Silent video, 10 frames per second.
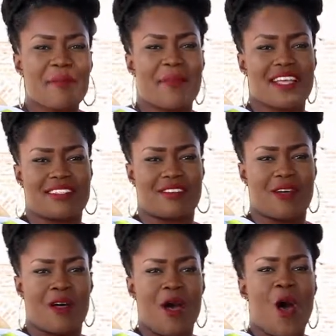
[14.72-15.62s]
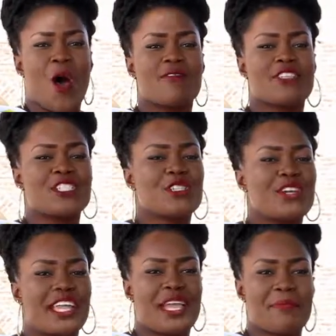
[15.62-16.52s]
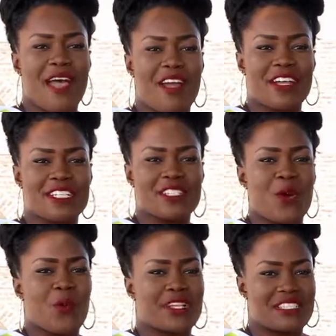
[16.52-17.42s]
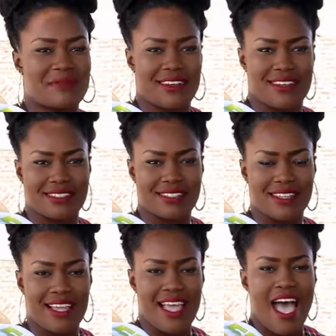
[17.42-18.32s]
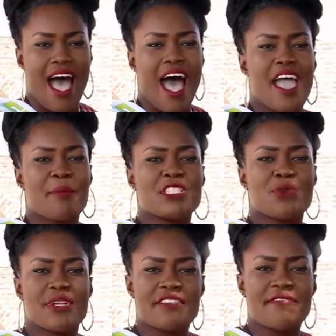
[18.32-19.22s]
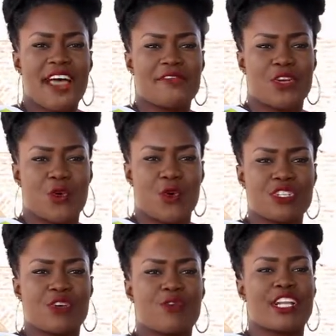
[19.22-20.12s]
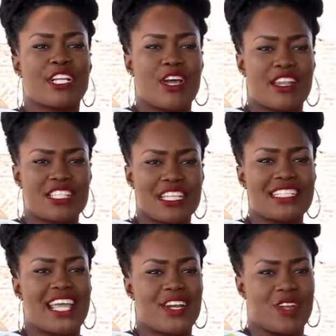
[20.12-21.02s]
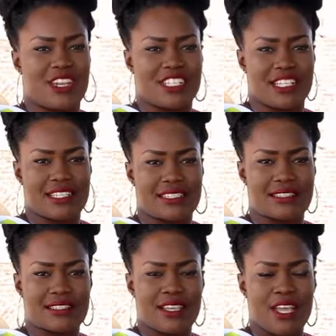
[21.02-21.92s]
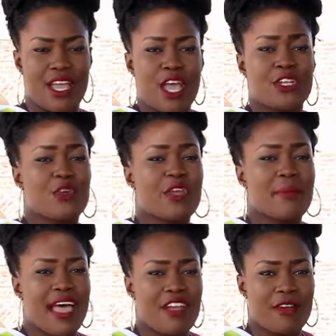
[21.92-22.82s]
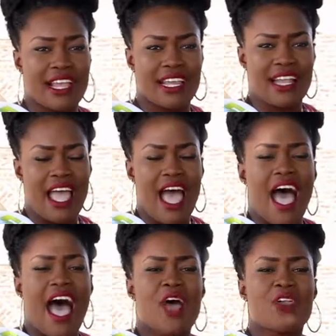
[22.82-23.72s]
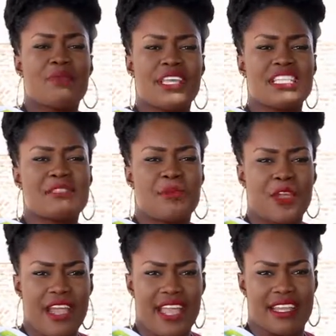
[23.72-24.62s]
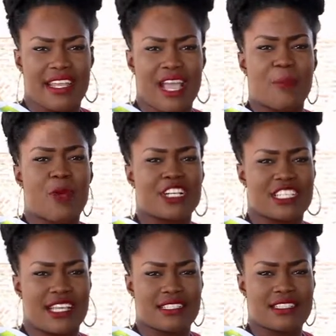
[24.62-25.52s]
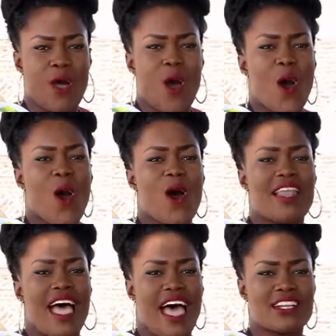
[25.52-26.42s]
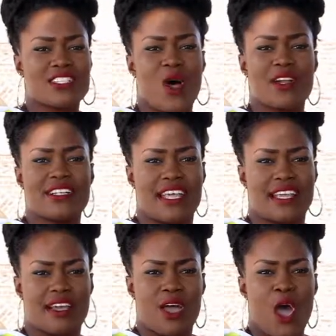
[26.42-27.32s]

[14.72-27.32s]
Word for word: ambassador of the Sugarcane Parish, Westmoreland. I am a 25-year-old radiology technologist. During my reign, I will be spearheading a project, All Hands on Deck,